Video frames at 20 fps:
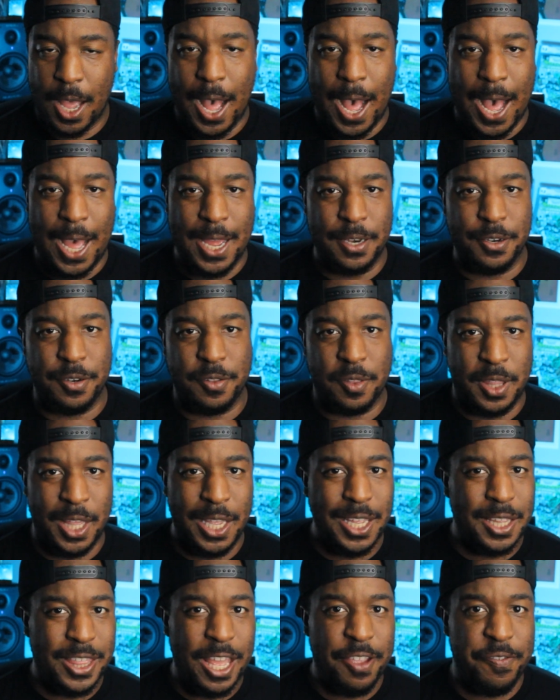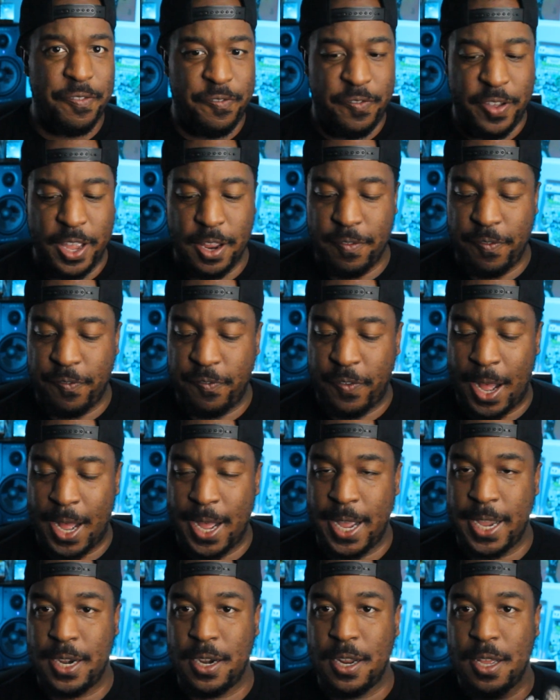I think they fit
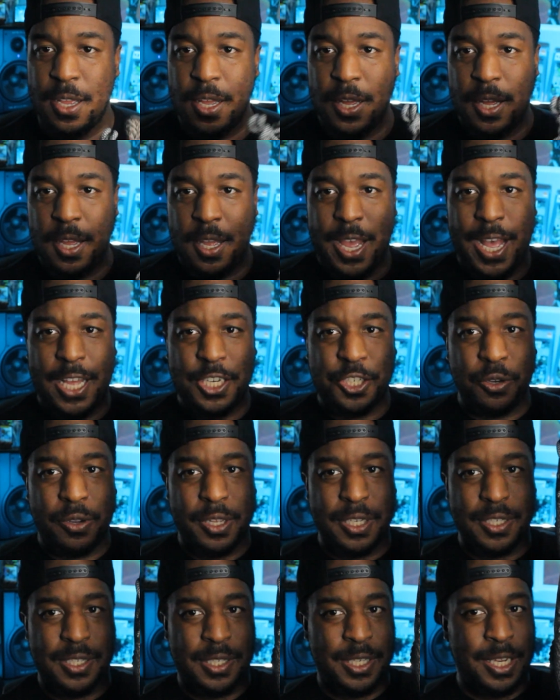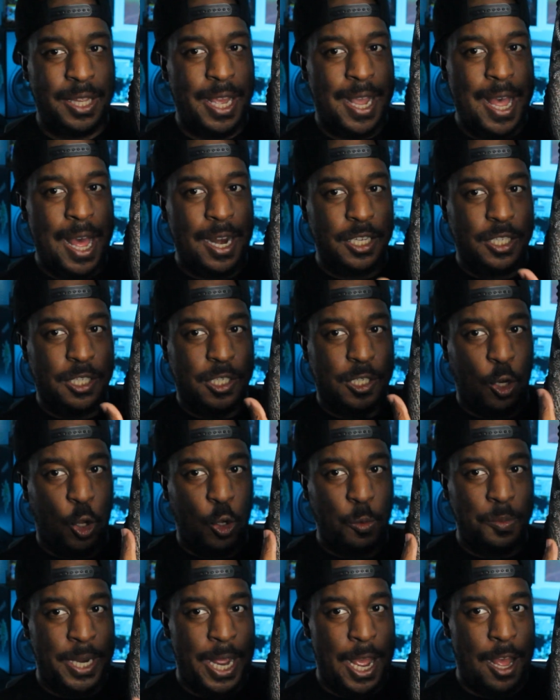fine. As you can see, they kind of
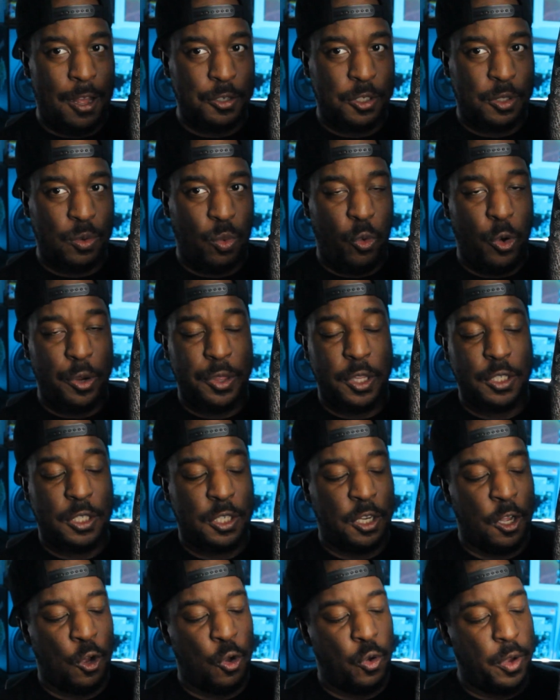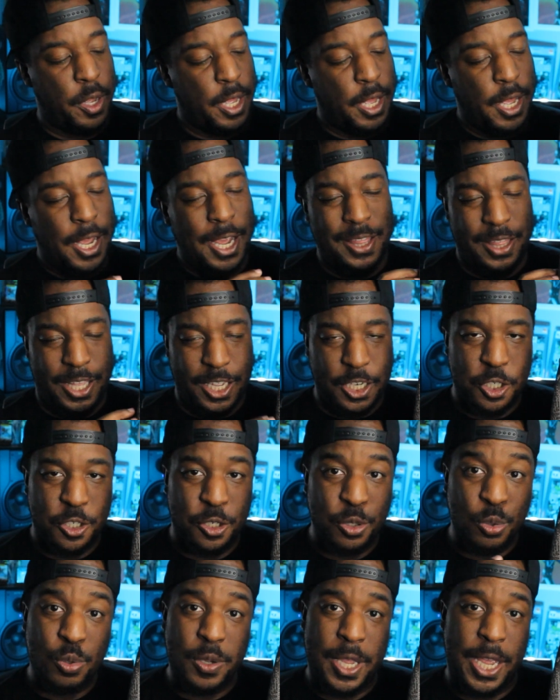slope down toward the toe and they
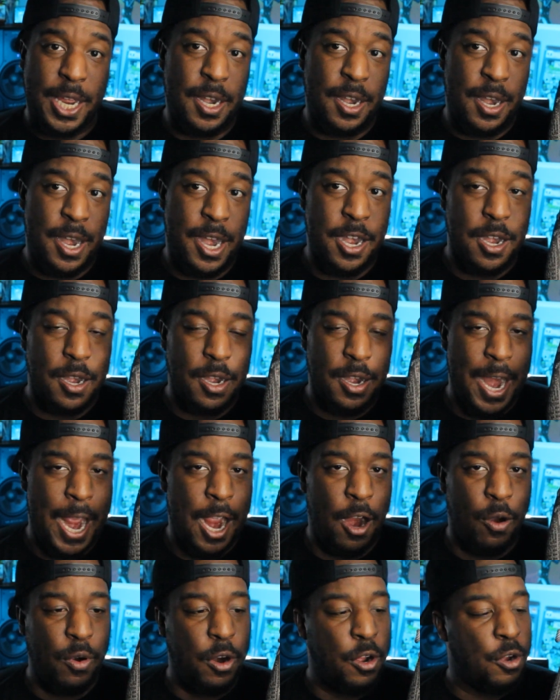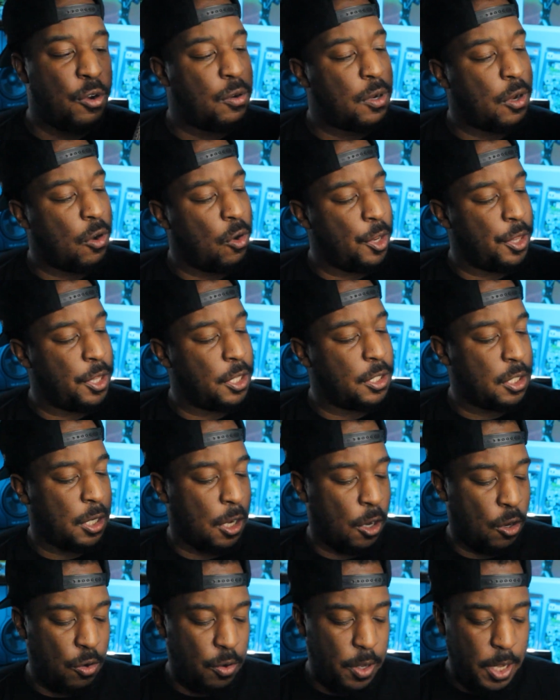do get narrow on the
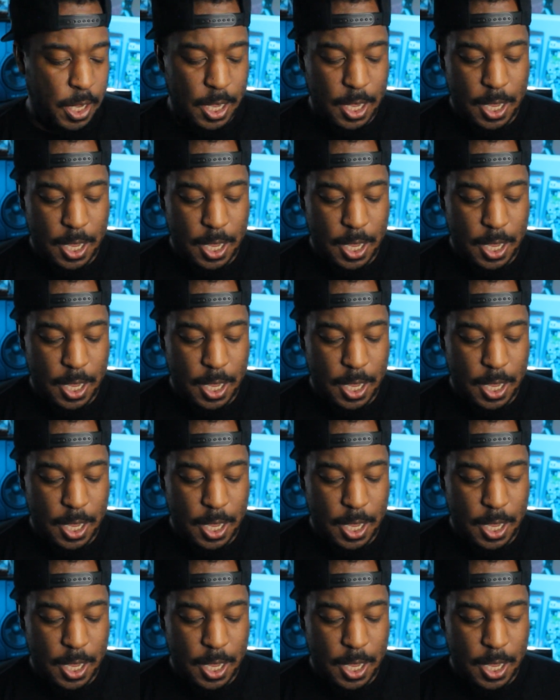toe.